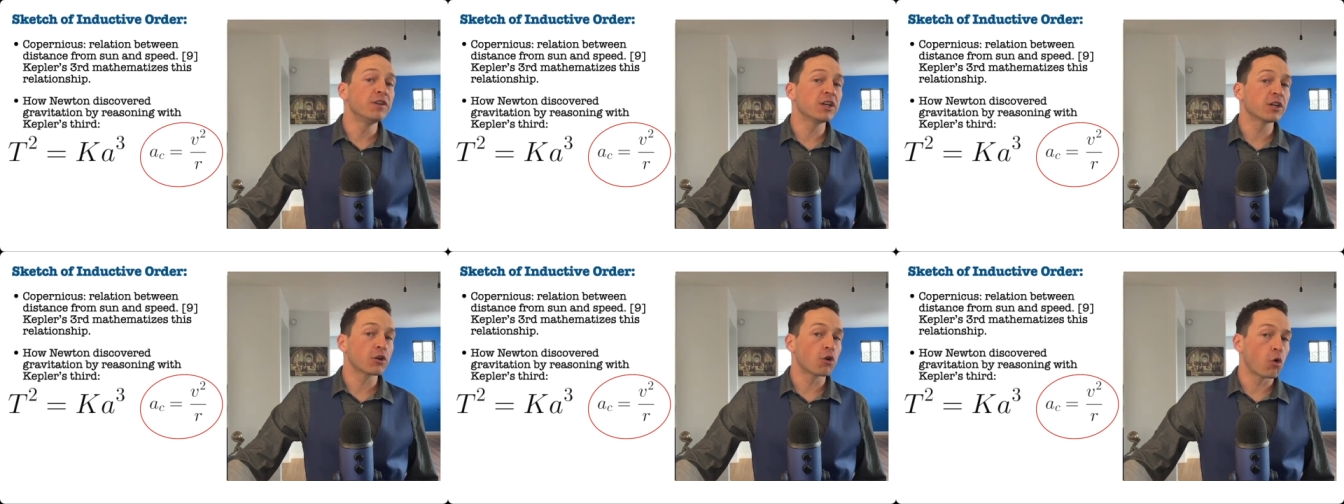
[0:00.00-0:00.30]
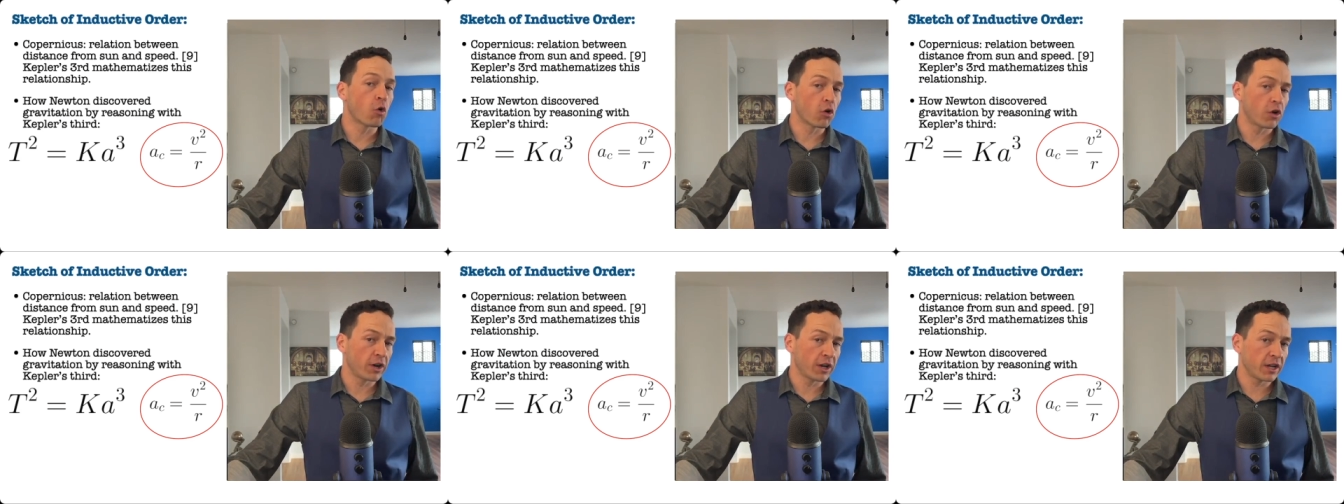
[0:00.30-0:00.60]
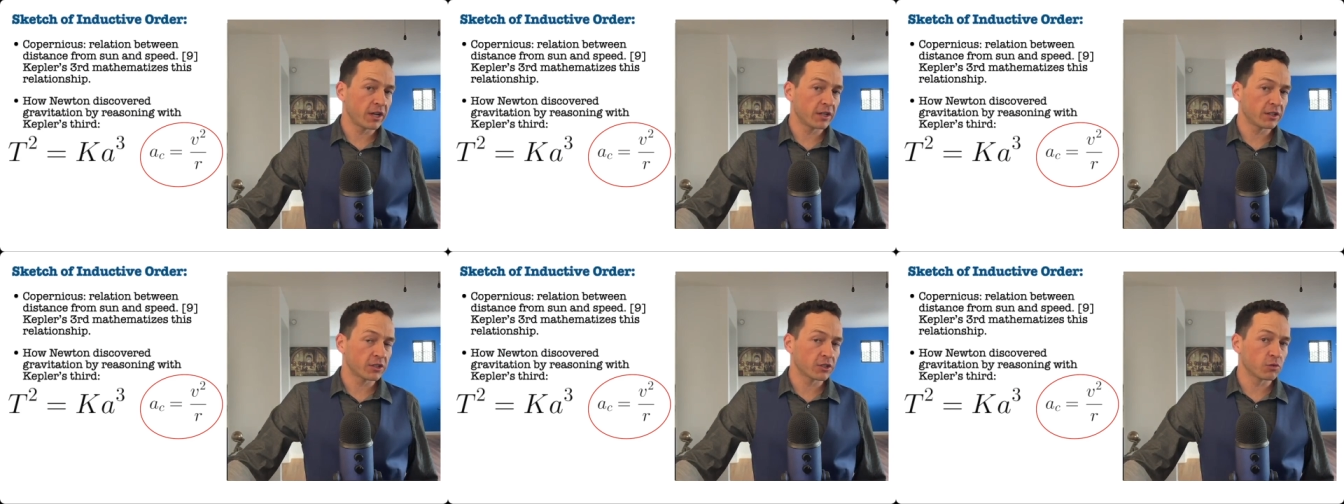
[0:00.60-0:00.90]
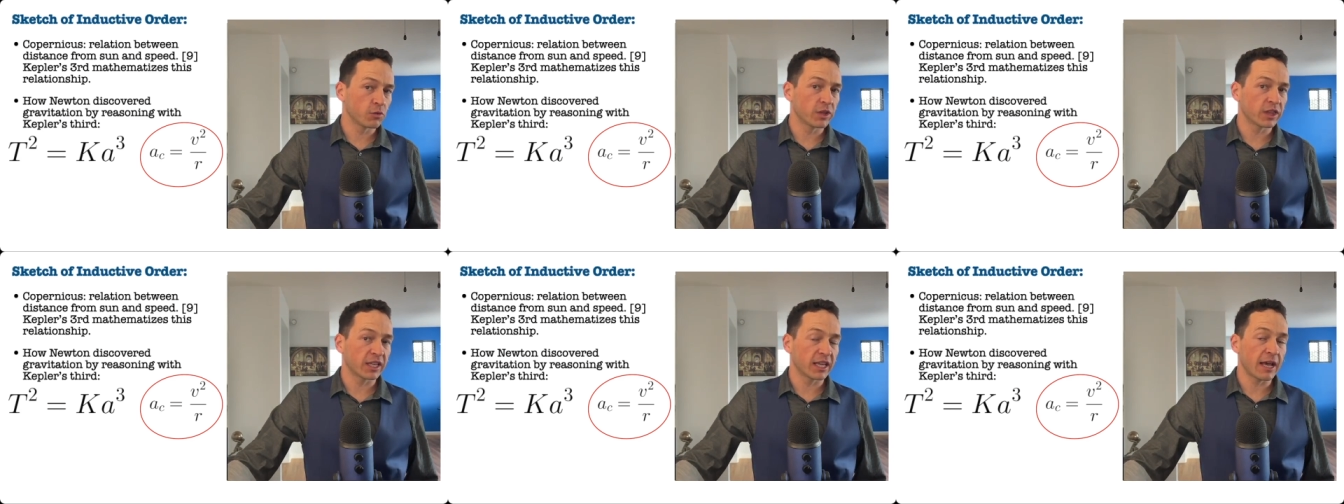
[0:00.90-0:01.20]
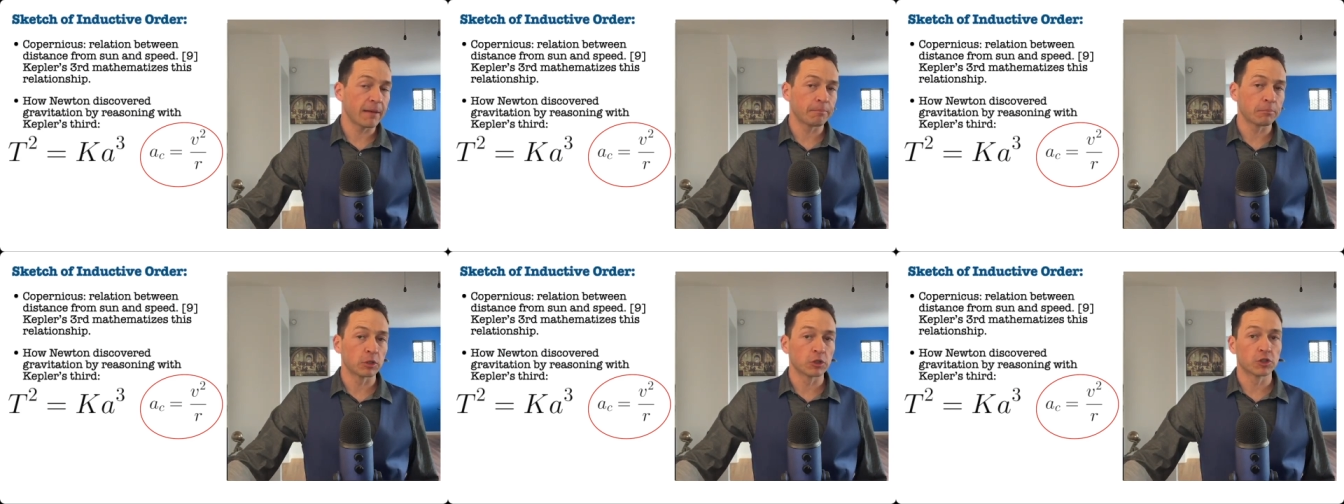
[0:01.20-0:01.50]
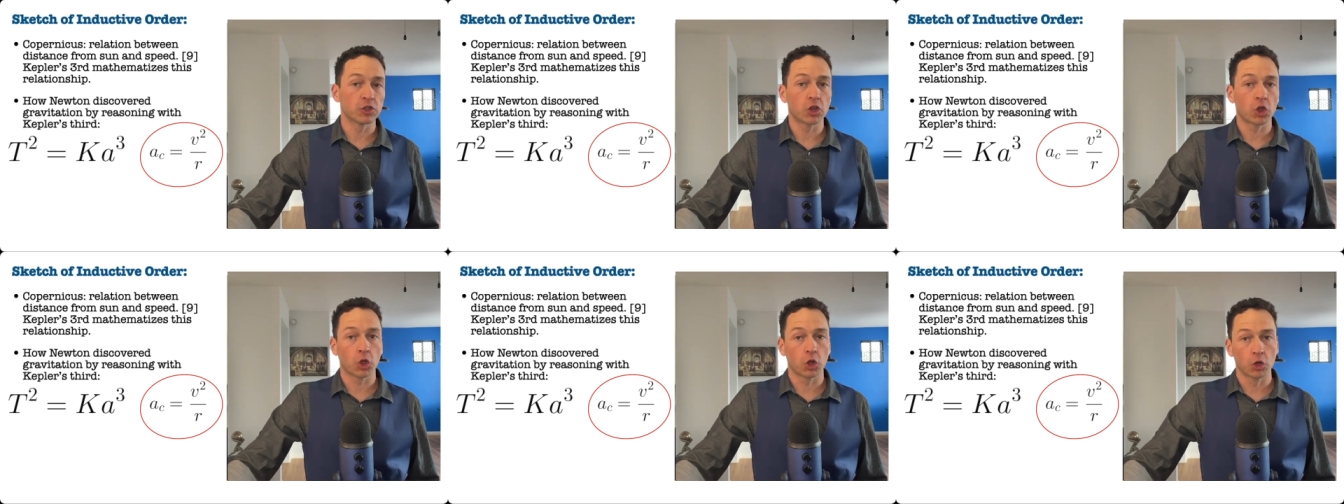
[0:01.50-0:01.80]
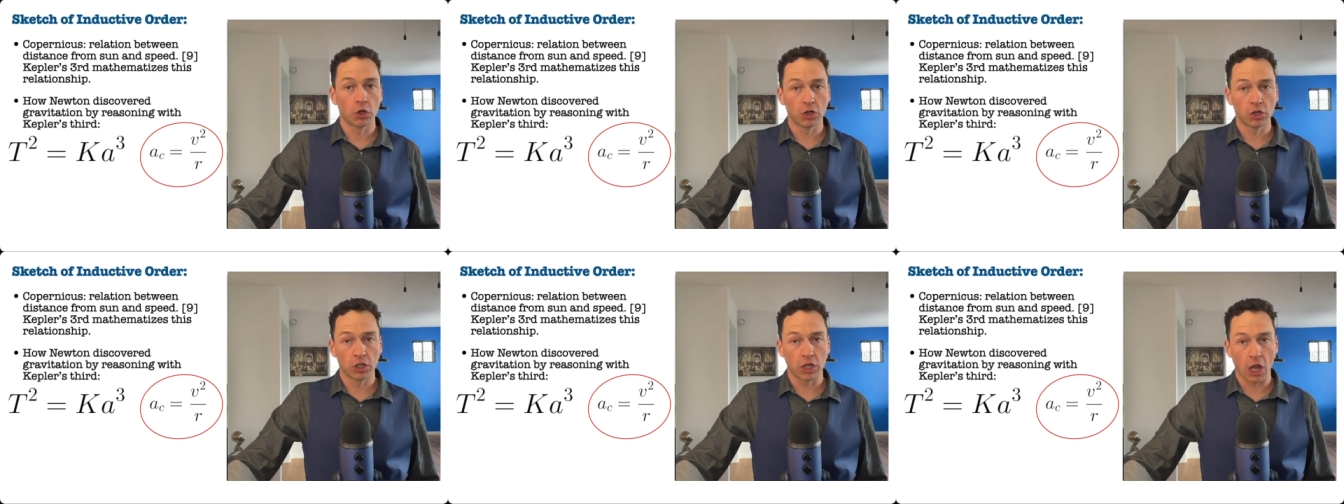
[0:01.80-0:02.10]
in accordance with Kepler's
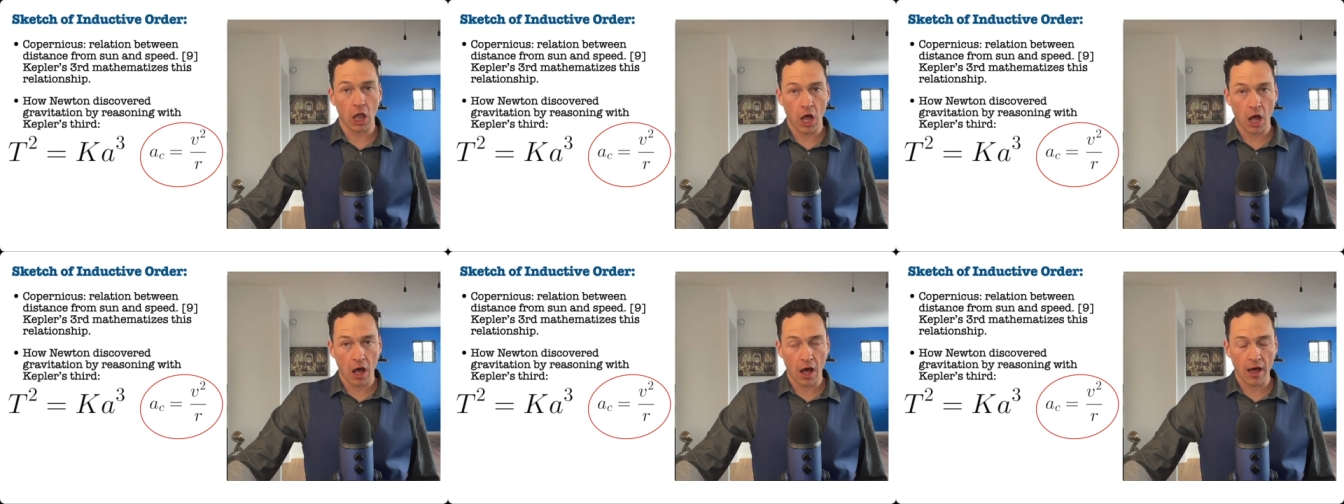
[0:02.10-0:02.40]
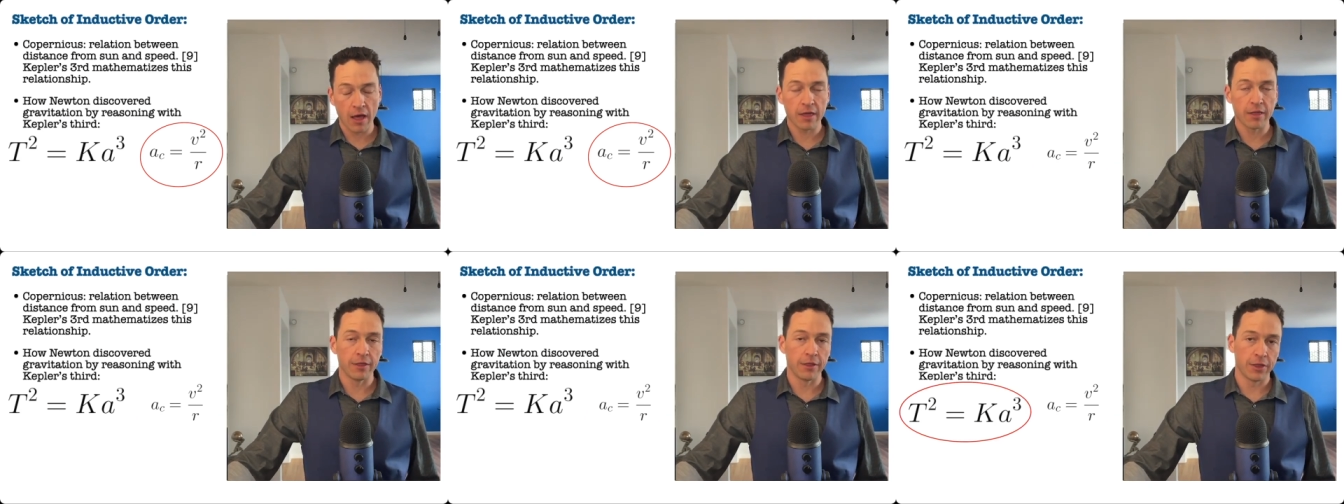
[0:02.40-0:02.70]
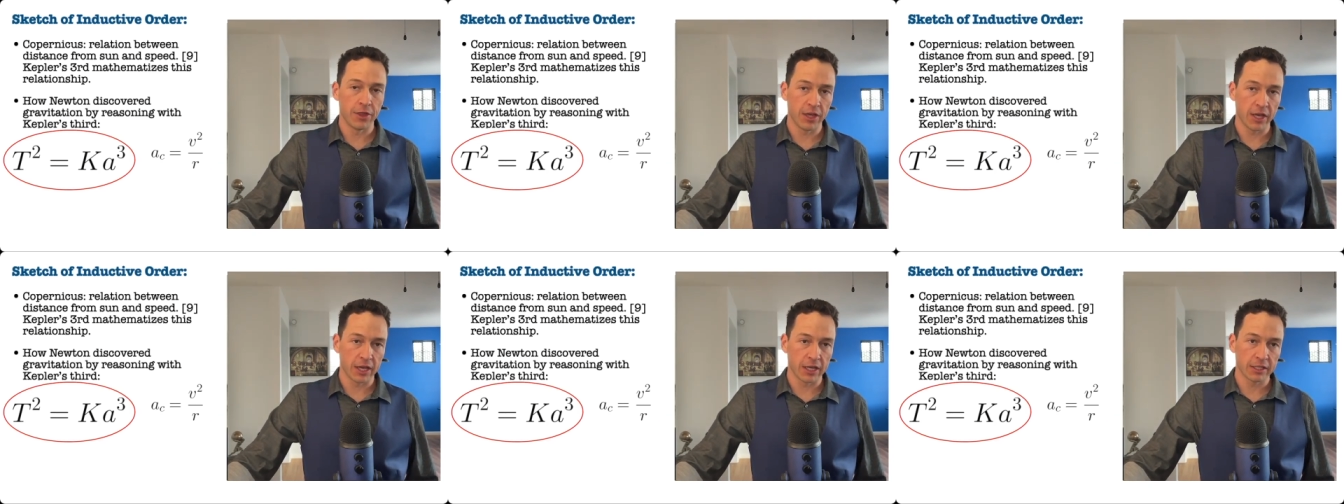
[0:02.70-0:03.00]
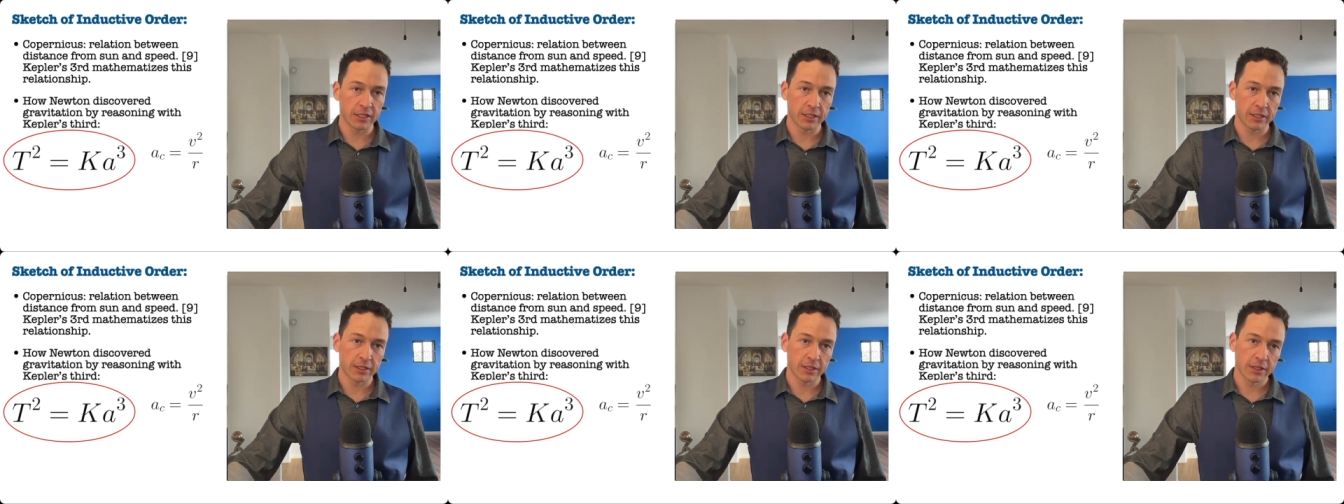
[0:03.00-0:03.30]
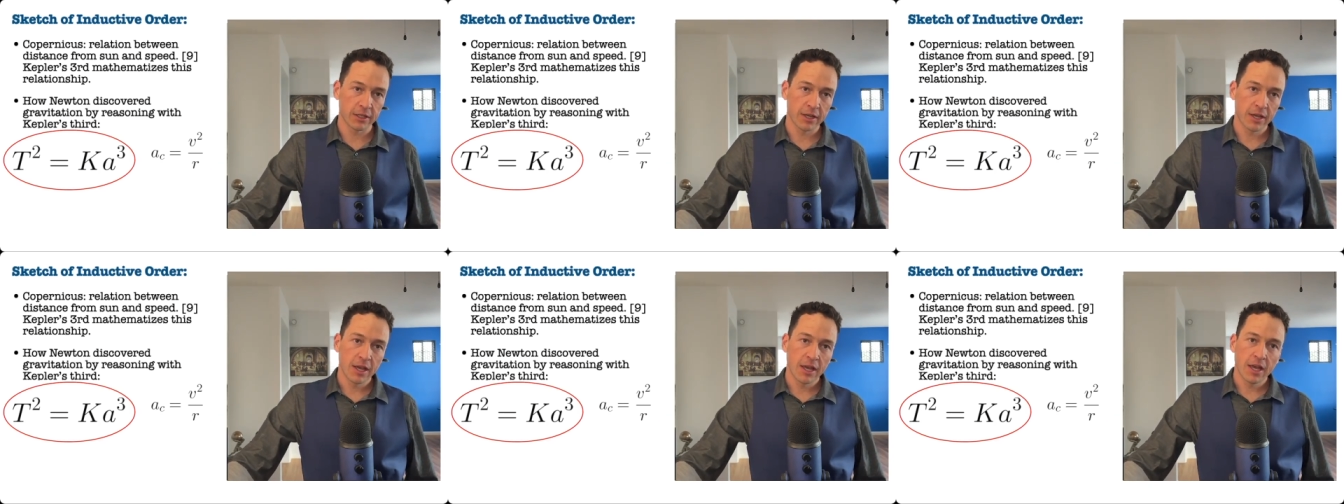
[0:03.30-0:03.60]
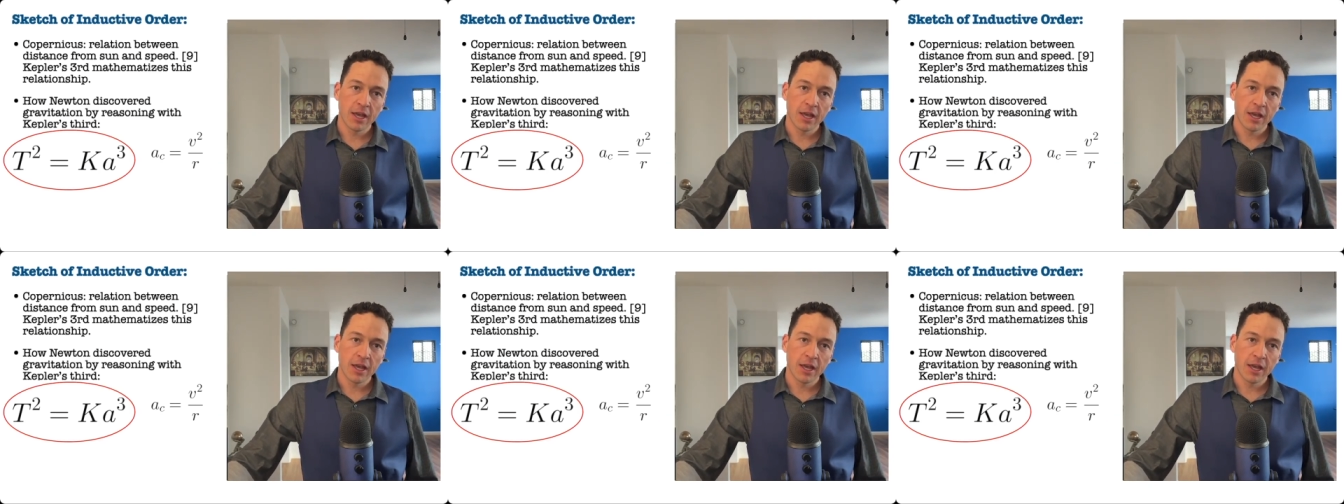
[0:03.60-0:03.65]
third law, this,